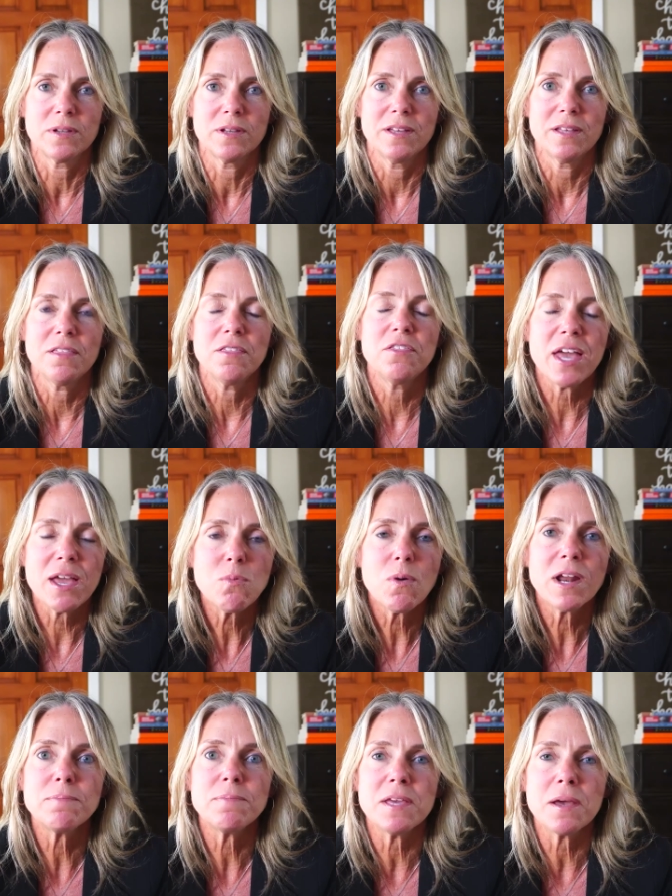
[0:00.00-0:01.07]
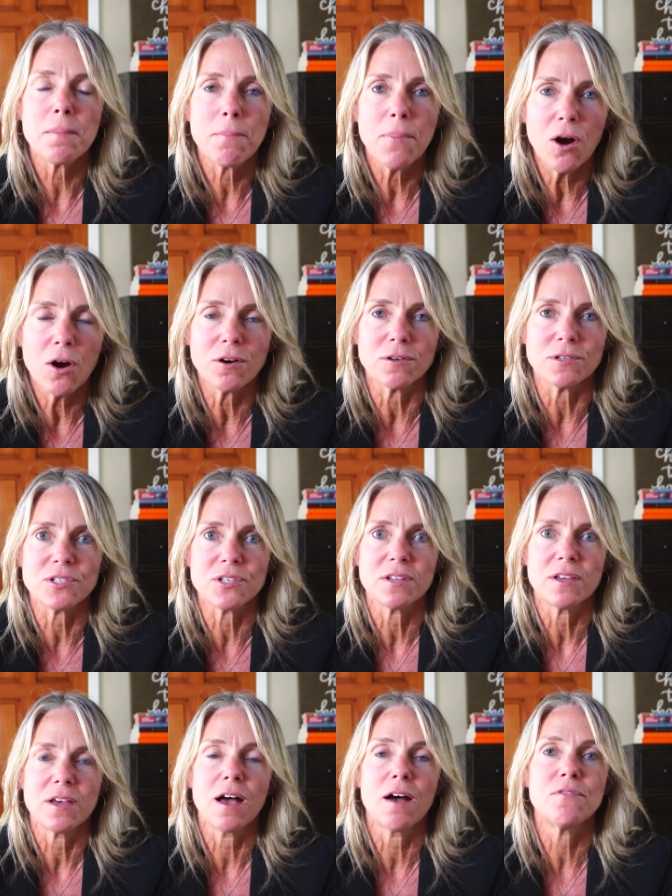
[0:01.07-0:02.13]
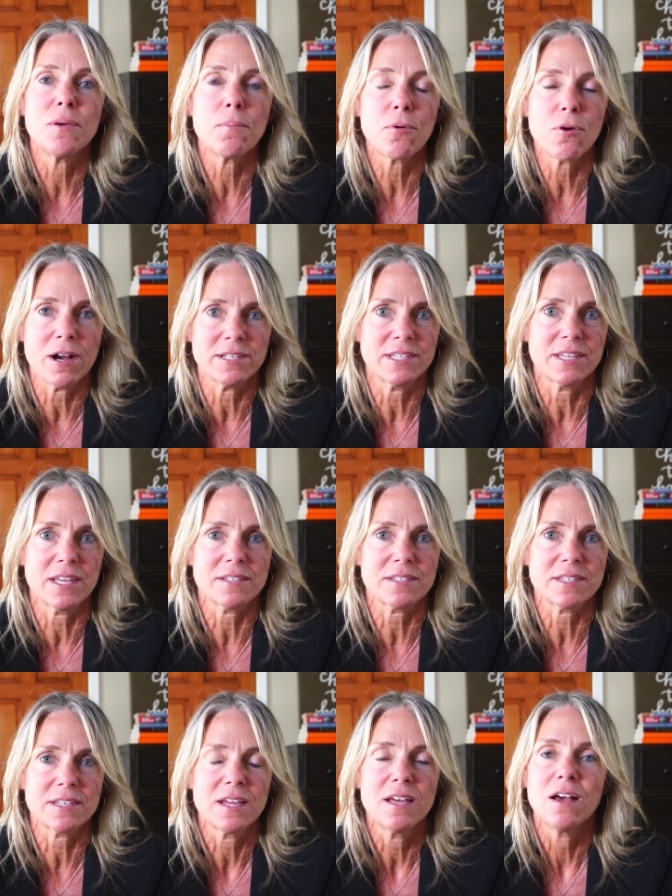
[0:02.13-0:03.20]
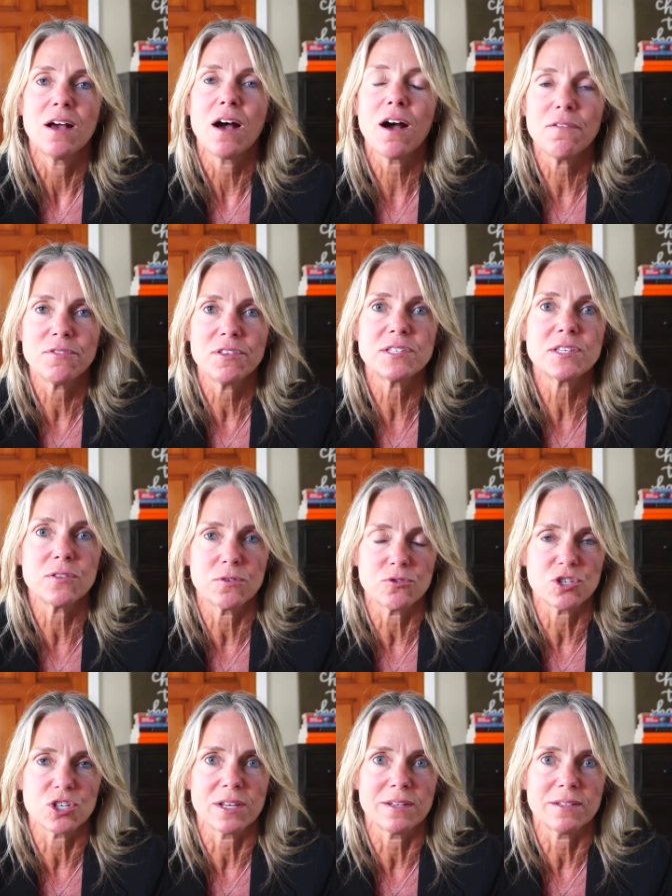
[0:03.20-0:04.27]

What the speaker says: They want to be a part of the process of the solution.